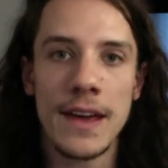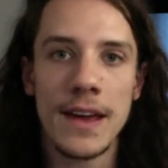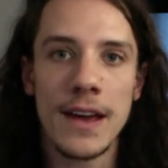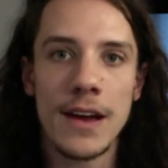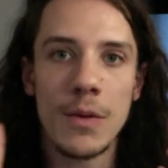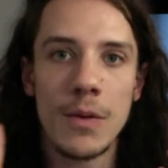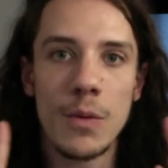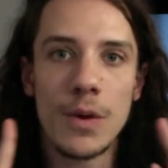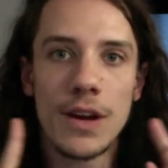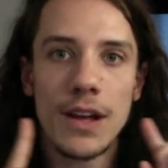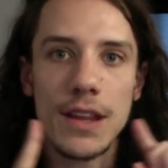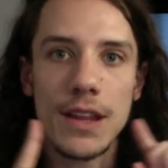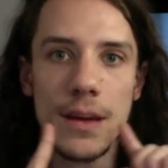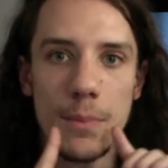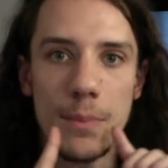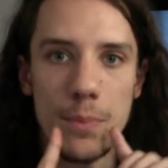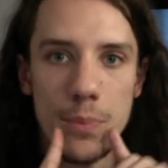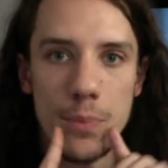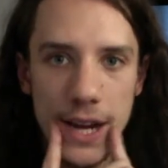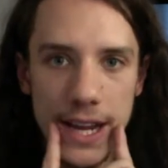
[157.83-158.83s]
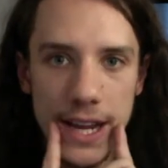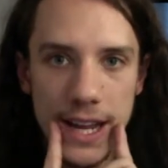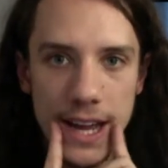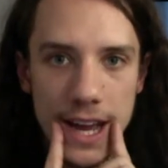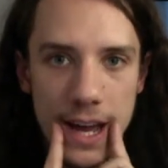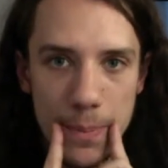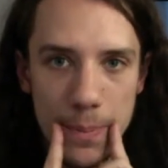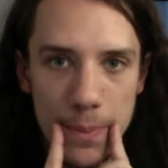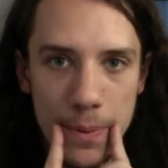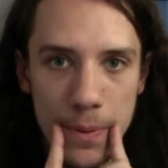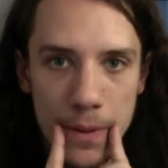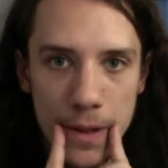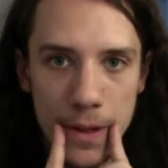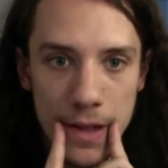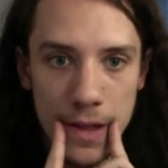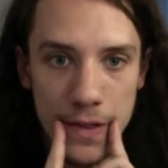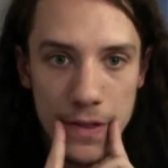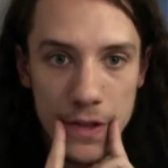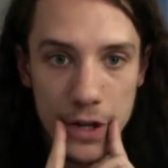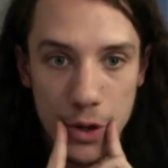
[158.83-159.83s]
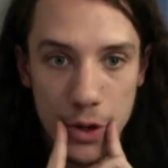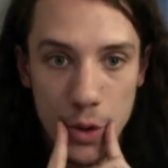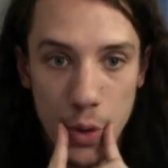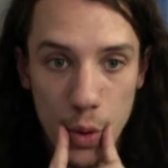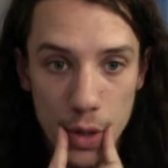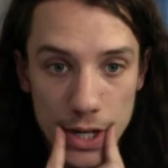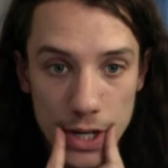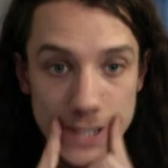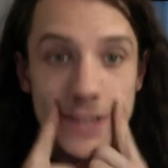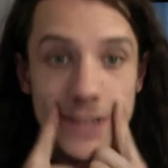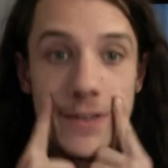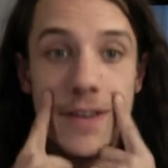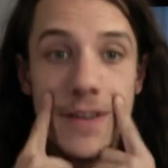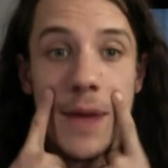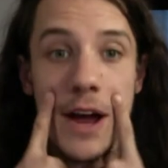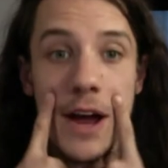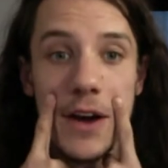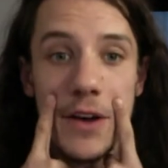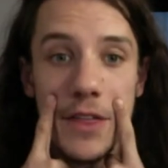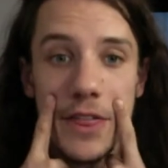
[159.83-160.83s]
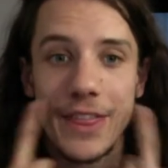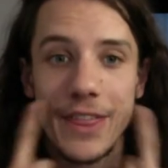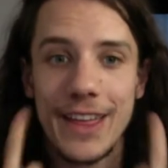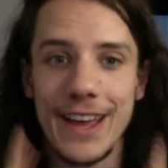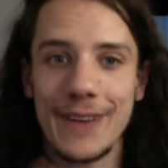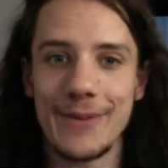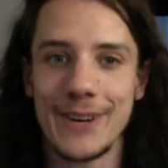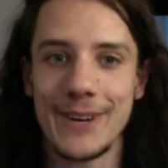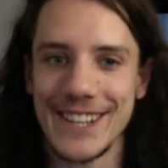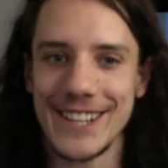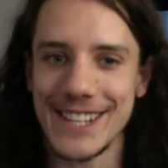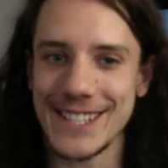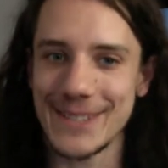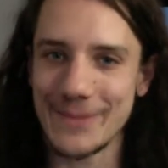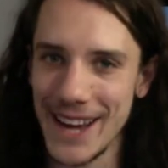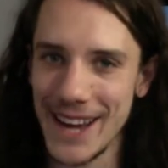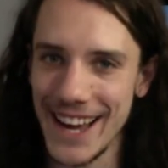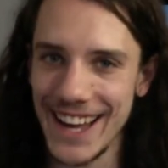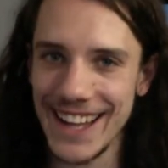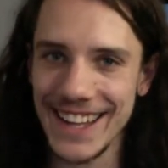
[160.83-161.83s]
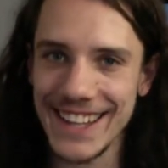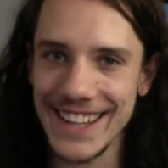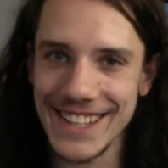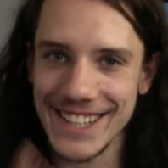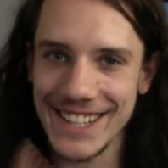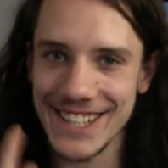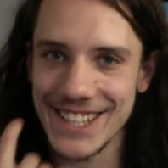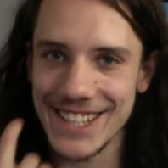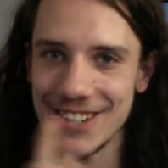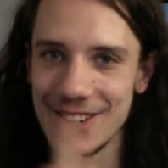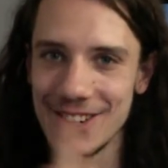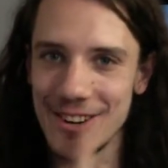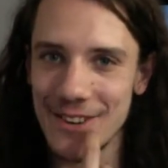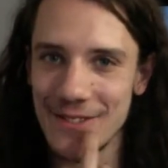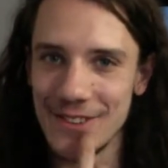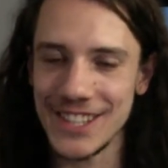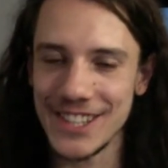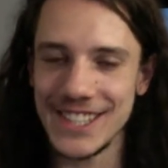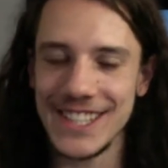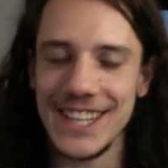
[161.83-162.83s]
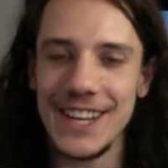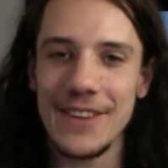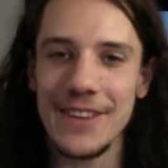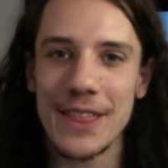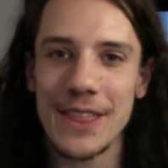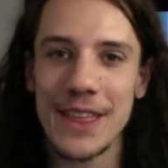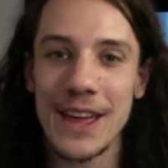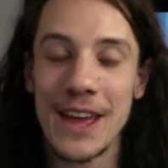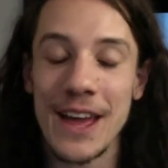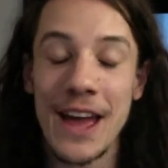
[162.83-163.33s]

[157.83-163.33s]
We're gonna bring up the corners of our mouth, and we're gonna smile, show our front teeth.